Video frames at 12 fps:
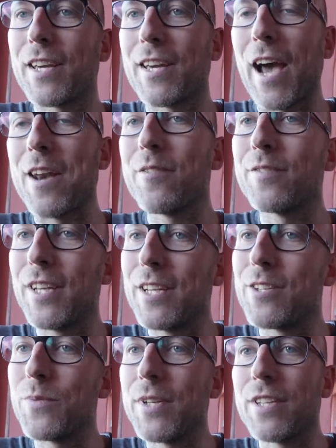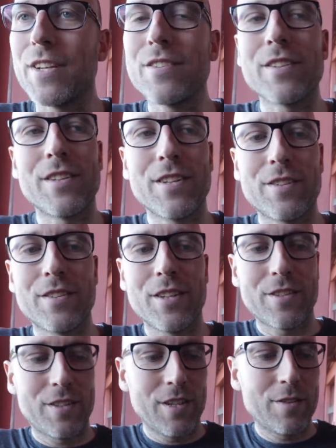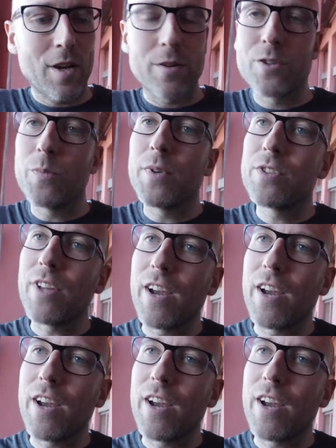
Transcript: kind of did is we tested this, this these our tubeless